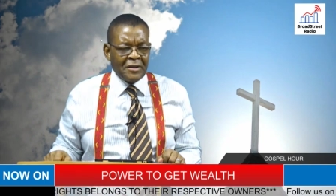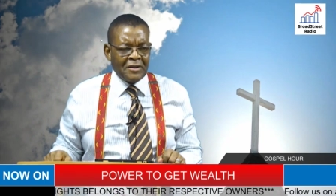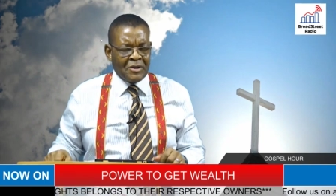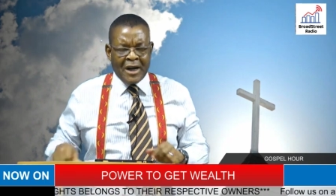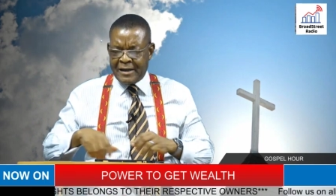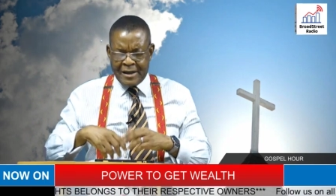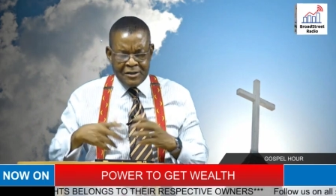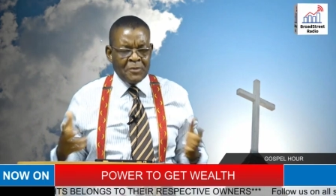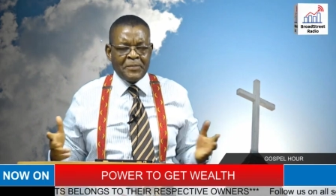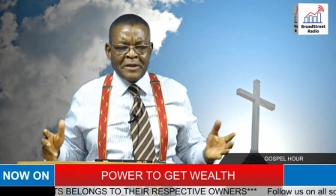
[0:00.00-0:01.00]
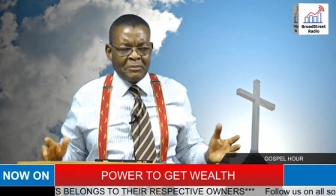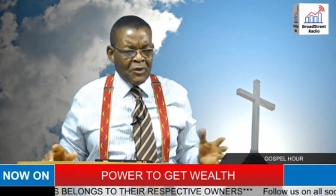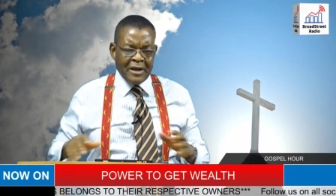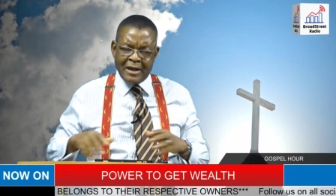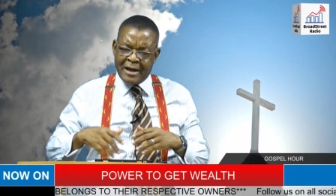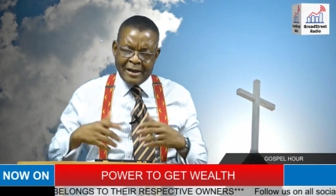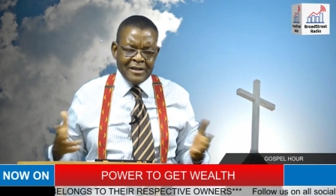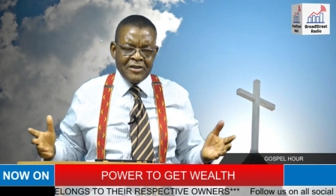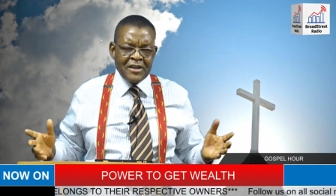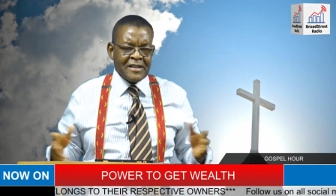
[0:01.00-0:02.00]
You can get up in the morning and get
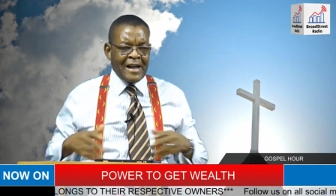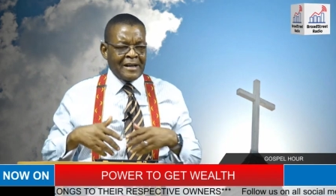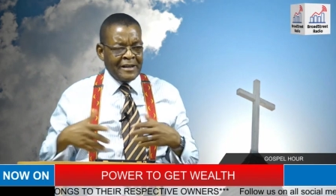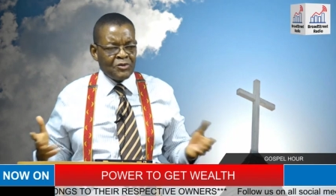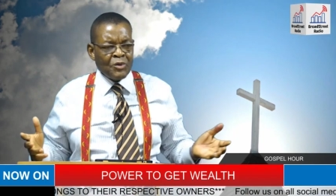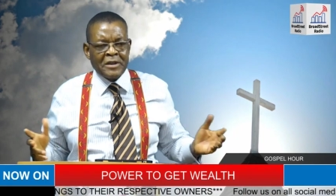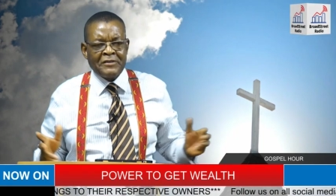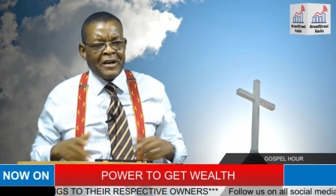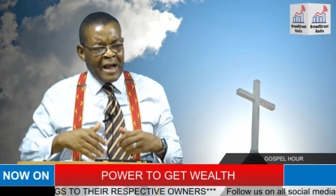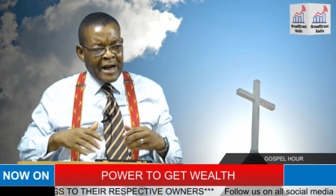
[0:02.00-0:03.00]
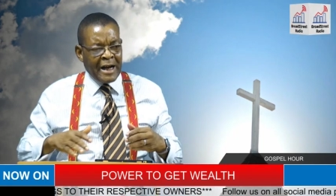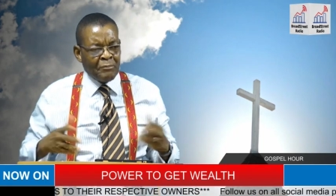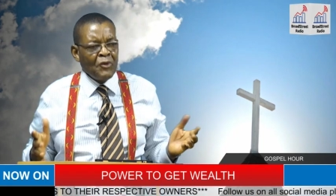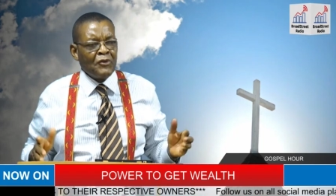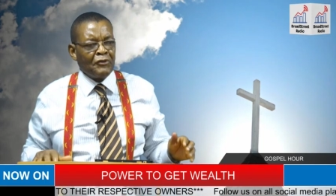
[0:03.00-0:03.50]
dressed and eat whatever you like and move.